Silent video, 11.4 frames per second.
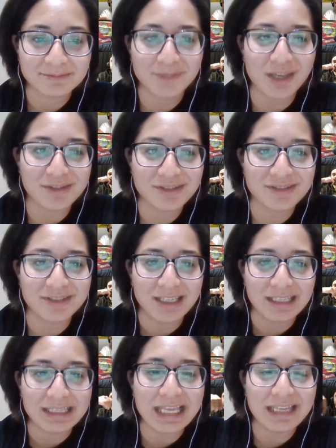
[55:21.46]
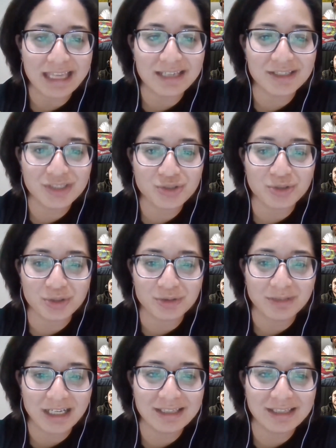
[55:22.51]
Yes, that is true.